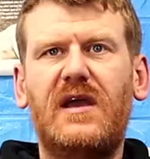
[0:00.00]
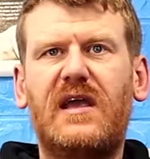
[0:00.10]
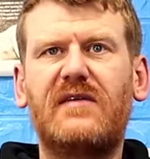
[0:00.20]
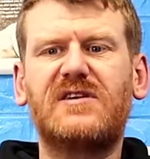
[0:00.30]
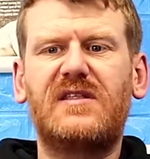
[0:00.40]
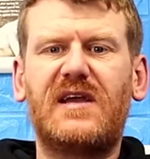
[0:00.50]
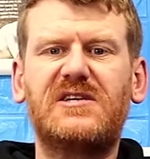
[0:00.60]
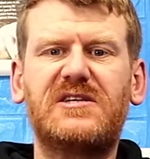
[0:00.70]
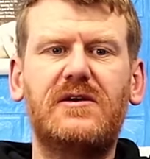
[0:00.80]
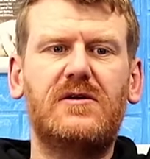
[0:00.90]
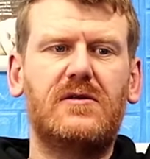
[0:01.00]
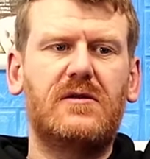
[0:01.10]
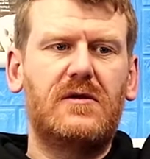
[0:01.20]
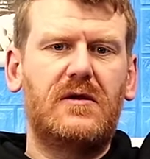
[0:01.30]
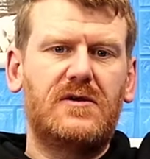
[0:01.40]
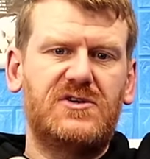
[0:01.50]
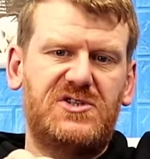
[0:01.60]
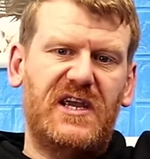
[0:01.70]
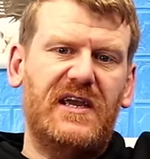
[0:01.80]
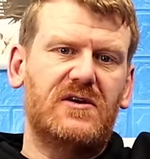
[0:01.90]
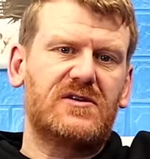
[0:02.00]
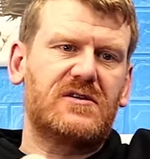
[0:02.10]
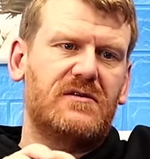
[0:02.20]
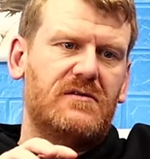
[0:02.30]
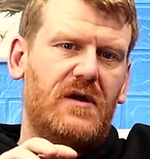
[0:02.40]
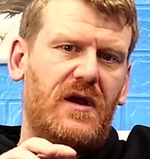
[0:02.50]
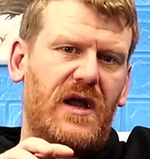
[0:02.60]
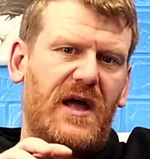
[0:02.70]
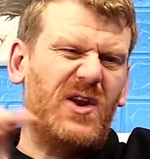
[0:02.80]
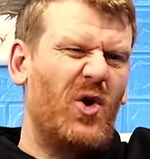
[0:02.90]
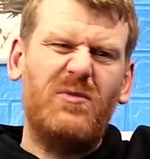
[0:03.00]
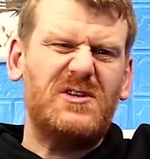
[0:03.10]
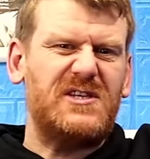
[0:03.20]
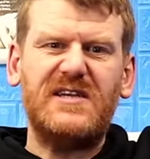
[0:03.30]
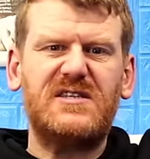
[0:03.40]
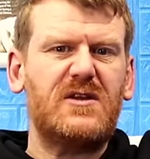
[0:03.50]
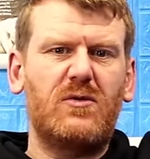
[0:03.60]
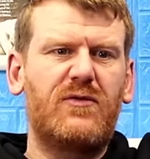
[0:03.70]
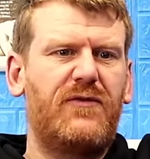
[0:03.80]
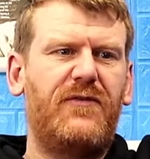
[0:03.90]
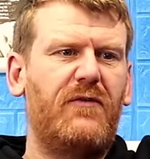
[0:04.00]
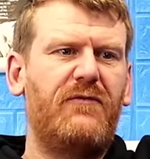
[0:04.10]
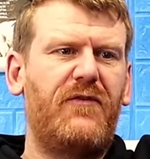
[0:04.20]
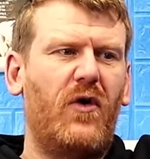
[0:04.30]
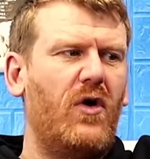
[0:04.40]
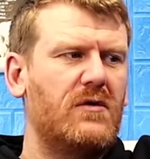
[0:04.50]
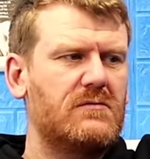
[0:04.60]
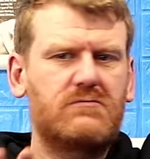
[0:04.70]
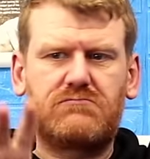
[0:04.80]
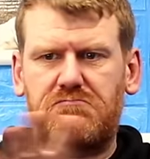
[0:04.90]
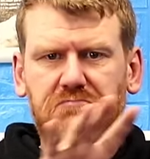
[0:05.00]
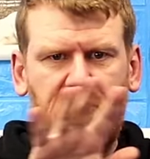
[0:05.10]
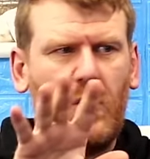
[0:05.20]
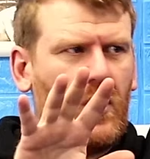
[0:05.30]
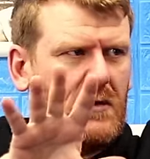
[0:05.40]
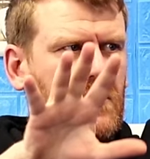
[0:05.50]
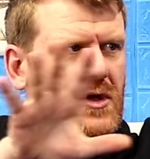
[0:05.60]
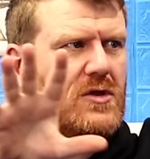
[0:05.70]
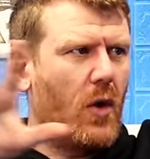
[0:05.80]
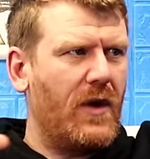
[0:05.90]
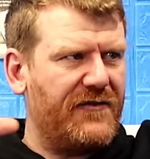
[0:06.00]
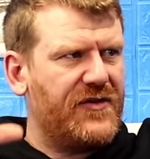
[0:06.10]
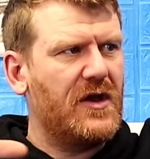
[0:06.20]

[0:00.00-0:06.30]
gives a nice little shield, and it almost says to those front four, you don't have to...